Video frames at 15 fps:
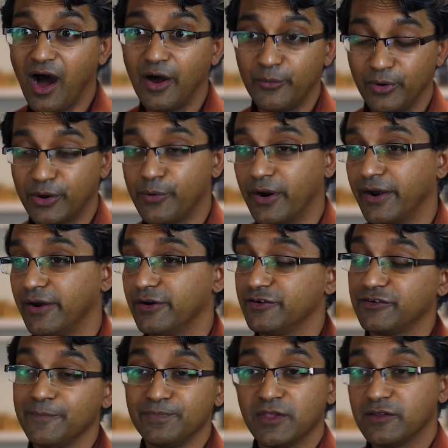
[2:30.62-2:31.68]

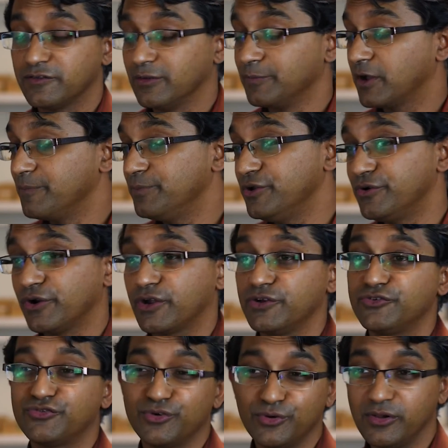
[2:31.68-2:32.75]
requires some computer
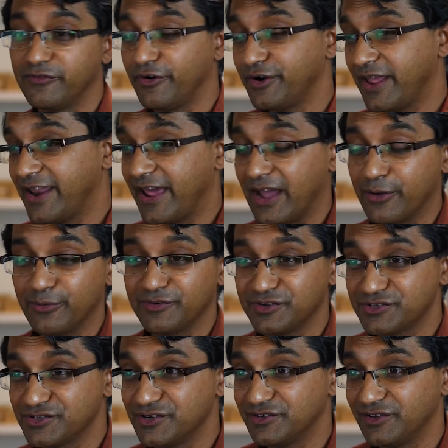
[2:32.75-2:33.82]
control of our data
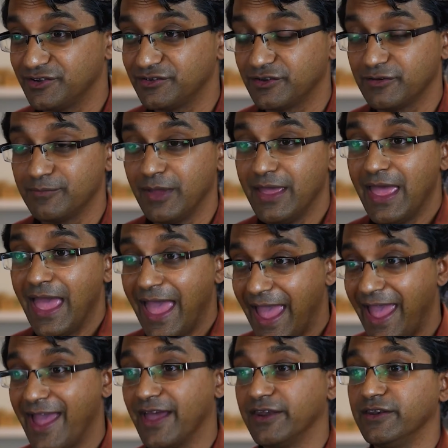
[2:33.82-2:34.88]
acquisition system
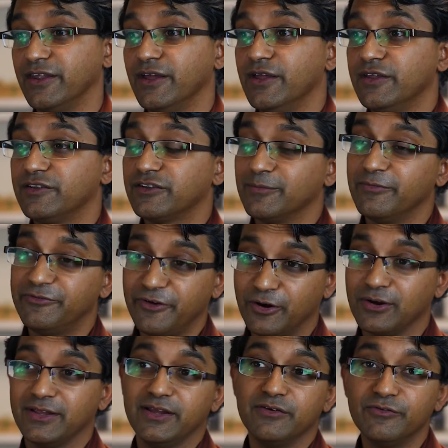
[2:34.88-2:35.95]
and some
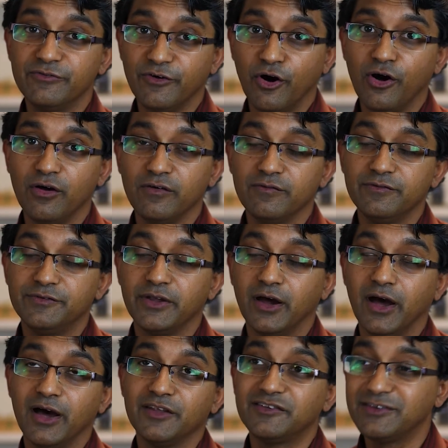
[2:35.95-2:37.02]
fairly involved
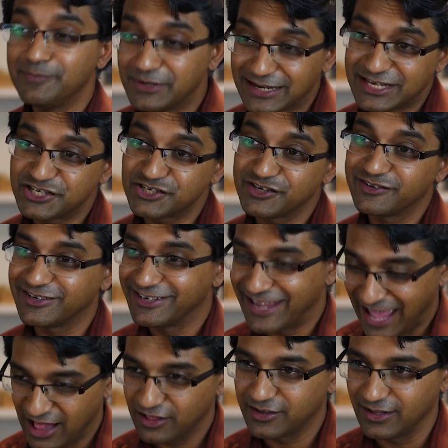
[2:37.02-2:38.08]
simulations and
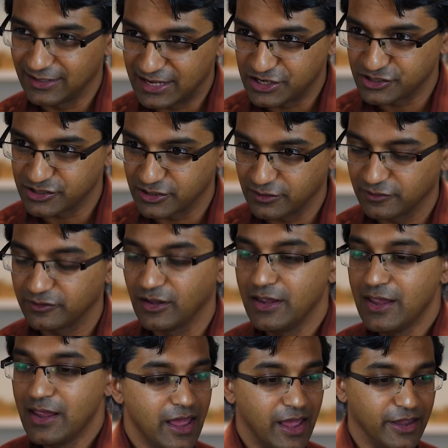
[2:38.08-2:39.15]
calculations.
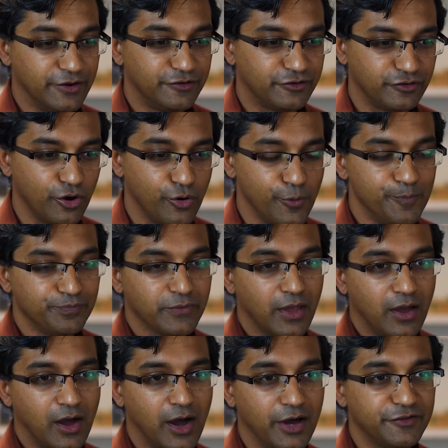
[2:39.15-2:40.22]
And so
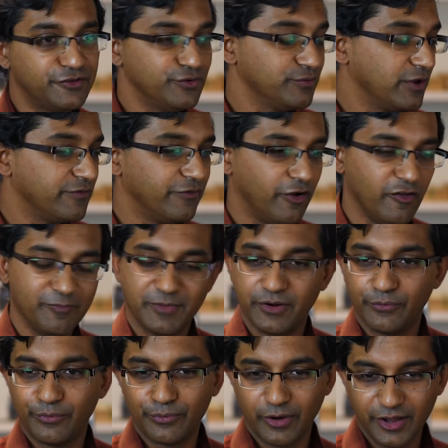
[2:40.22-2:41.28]
student involvement
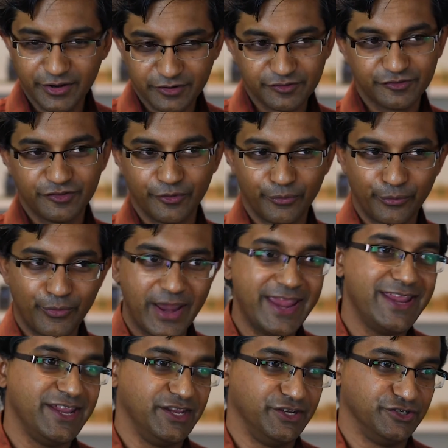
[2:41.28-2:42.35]
runs the
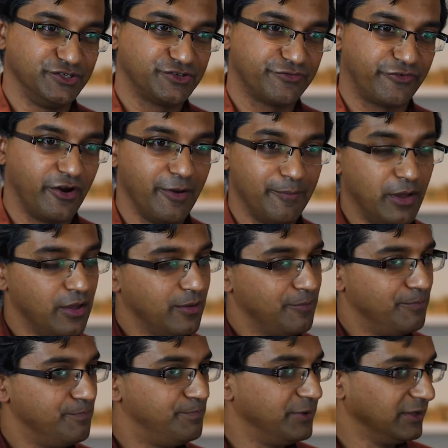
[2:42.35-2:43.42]
range from
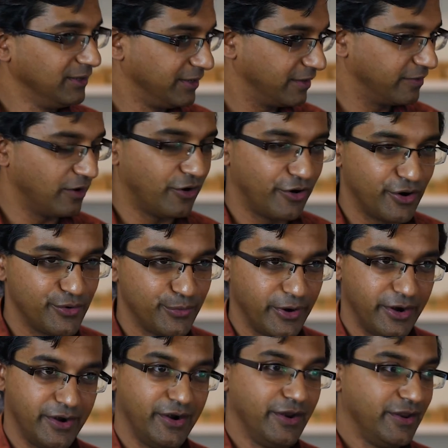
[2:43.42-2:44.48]
building the
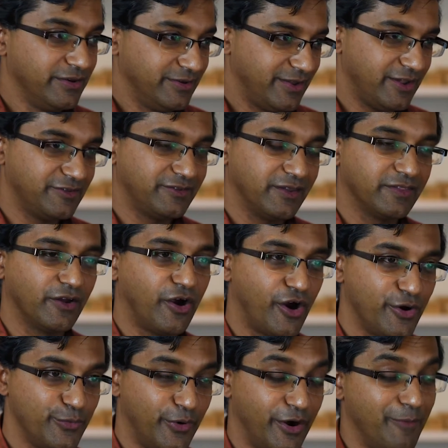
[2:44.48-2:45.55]
hardware, testing the
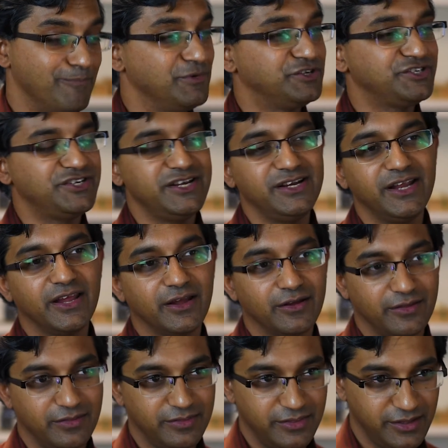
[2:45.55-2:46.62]
hardware, machining
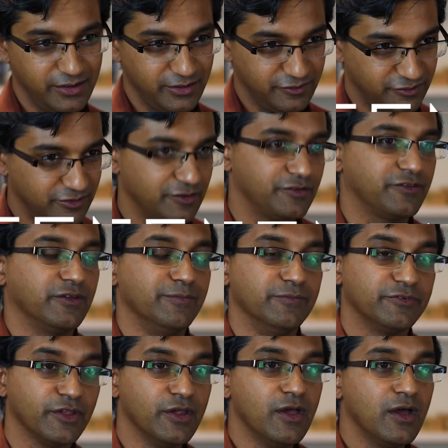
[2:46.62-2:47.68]
the
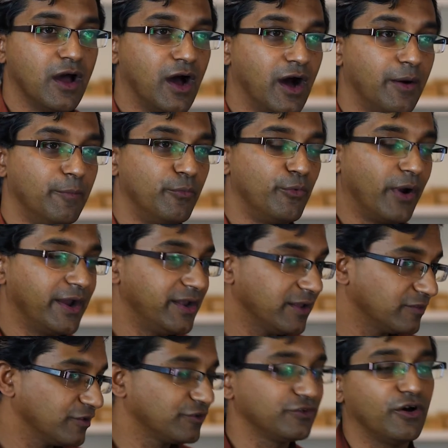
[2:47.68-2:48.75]
systems,
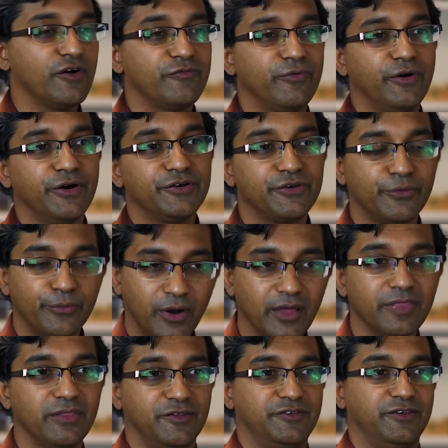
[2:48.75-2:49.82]
writing the software to
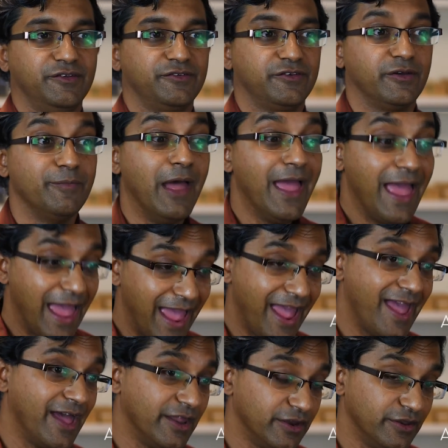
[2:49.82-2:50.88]
run the system,
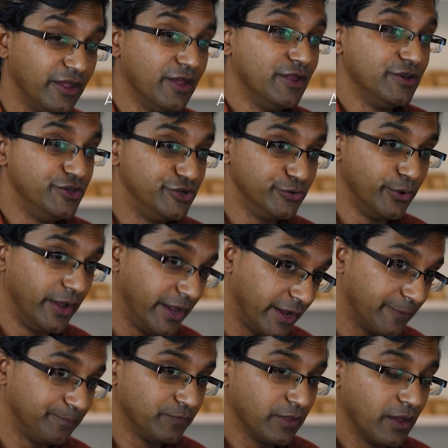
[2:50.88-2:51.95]
and doing